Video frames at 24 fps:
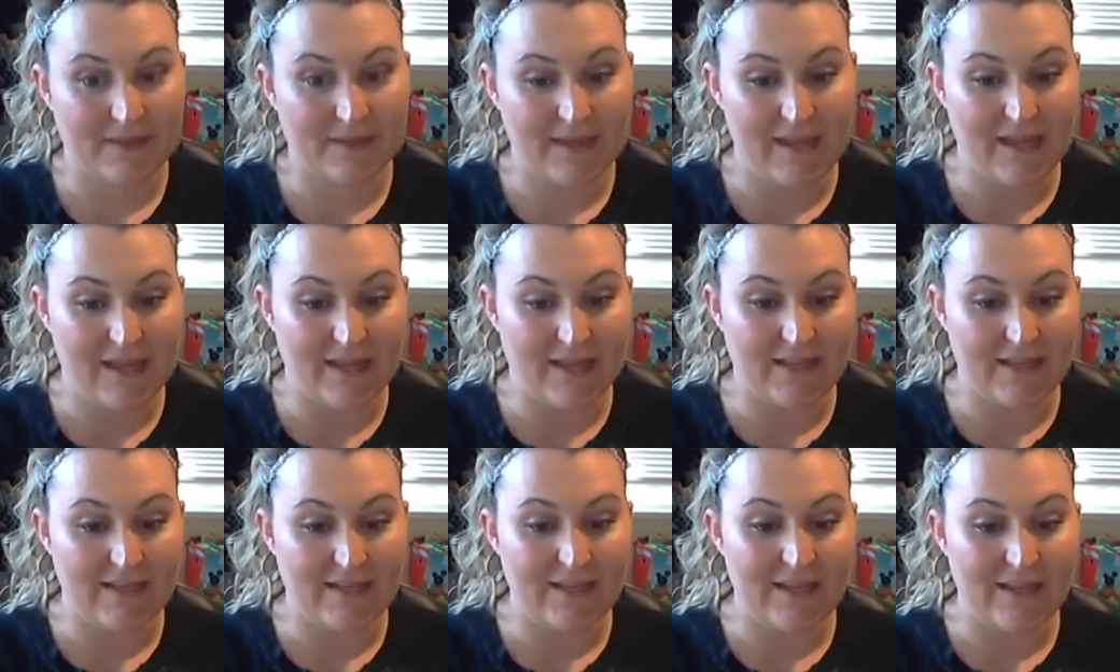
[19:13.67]

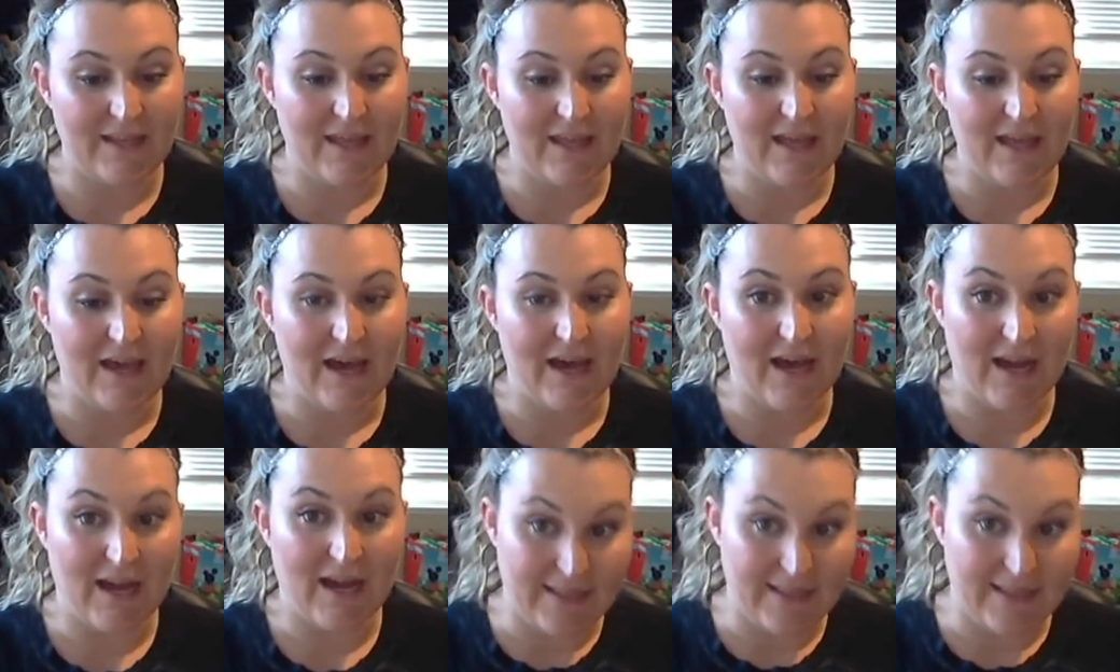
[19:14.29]
And
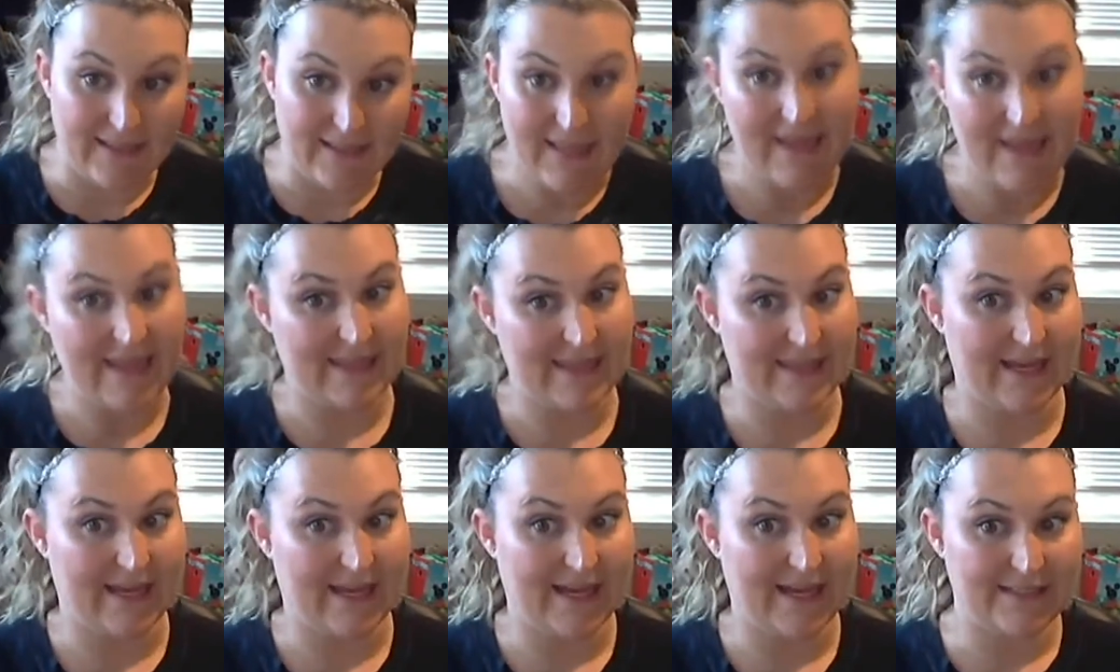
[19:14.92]
I like
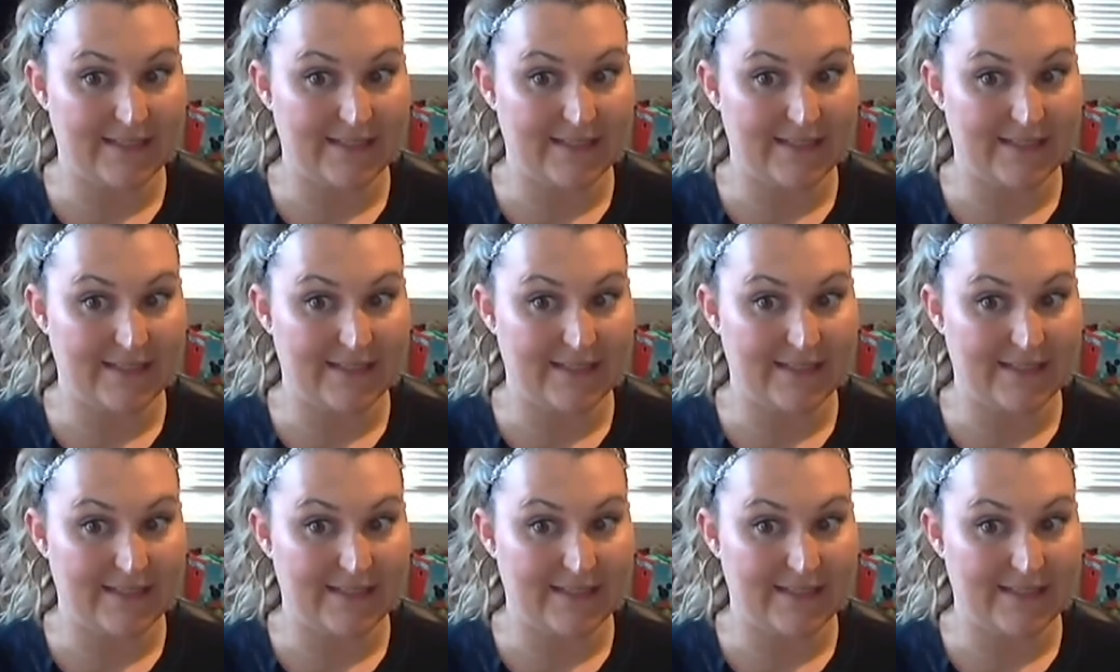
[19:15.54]
that.